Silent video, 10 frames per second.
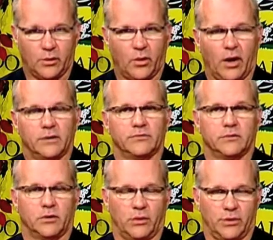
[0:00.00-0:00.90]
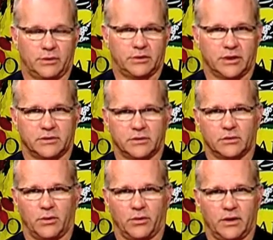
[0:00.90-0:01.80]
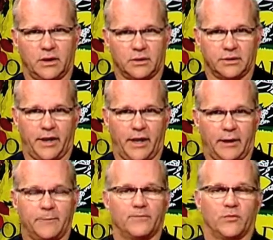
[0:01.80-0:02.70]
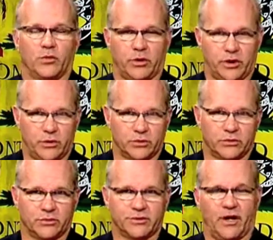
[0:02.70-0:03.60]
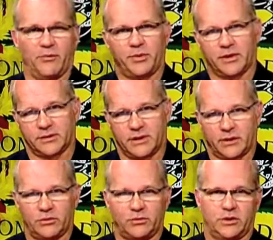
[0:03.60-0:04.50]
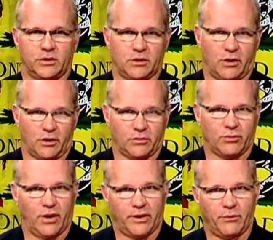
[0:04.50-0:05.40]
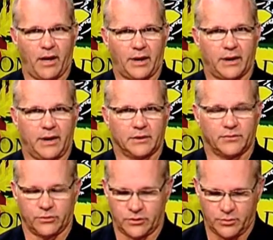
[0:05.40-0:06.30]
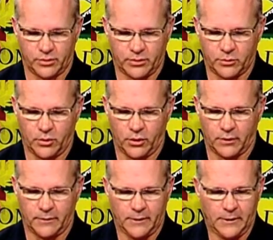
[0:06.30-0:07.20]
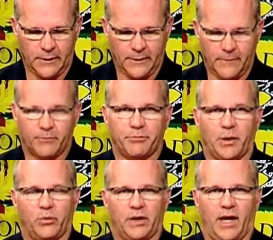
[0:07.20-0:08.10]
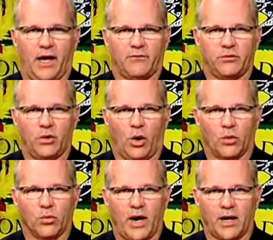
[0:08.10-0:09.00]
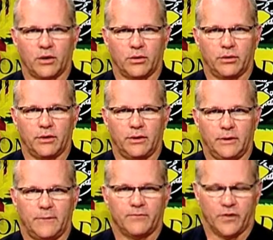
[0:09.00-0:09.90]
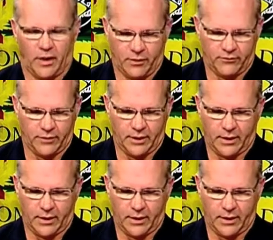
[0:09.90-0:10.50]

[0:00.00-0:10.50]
Well, Lori, Justice Lori Gilday recused herself because that's who Jill Clark run, ran against for Supreme Court. But we have no record of